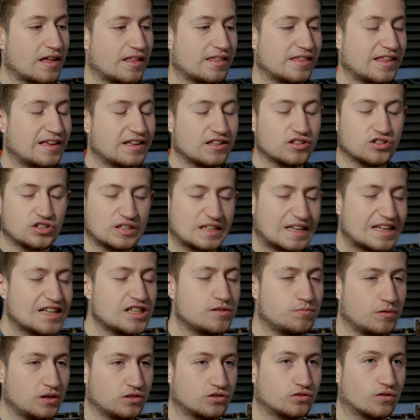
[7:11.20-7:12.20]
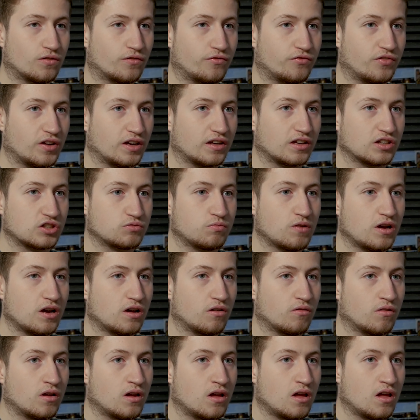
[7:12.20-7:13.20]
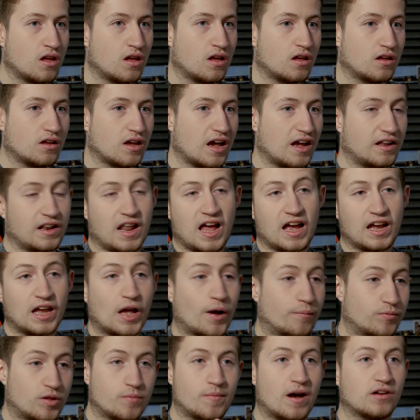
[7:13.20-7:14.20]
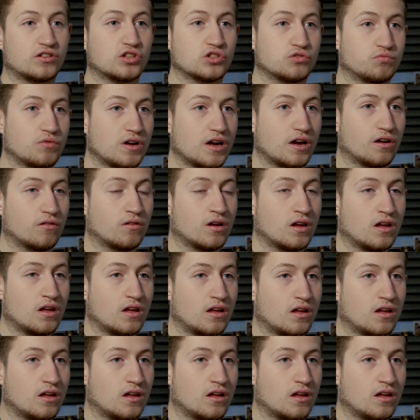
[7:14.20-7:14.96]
they can teach me something as well. And I help them out as well.